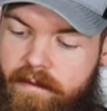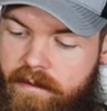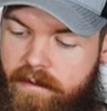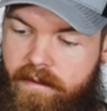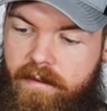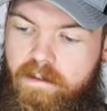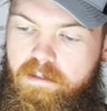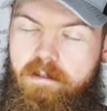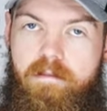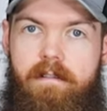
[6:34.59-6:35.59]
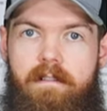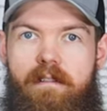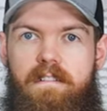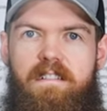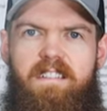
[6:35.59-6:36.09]

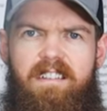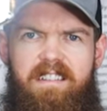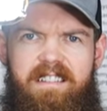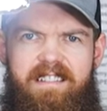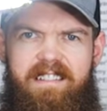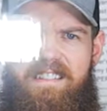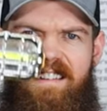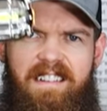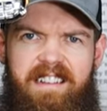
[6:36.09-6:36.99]
Nothing is said.